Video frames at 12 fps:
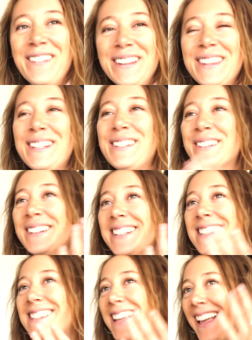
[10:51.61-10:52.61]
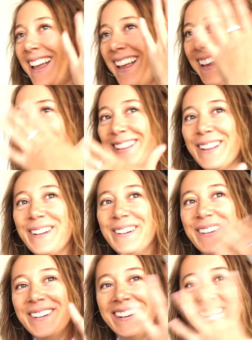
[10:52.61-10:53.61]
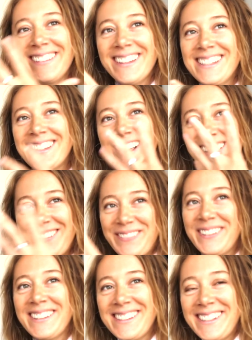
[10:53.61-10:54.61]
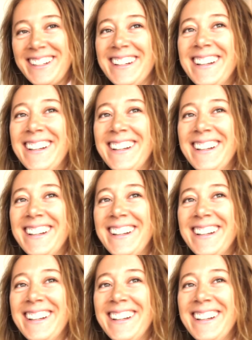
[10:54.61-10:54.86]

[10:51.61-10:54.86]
I want the Doris Day glow of the soft filter.